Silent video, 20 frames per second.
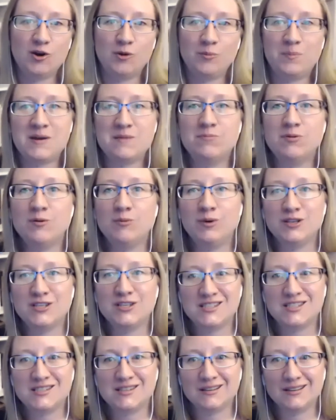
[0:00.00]
people will
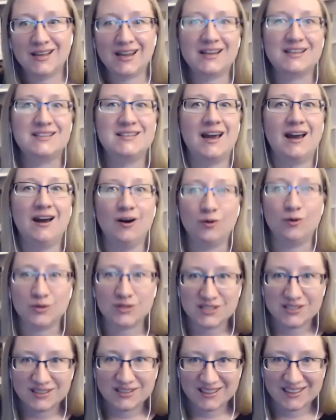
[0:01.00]
select out.
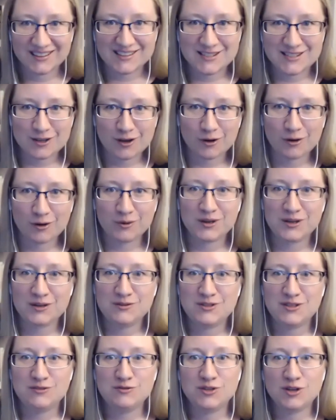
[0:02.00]
And so
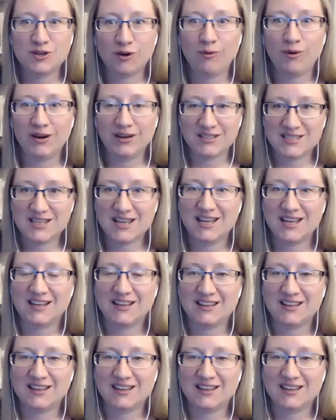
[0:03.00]
you don't want to take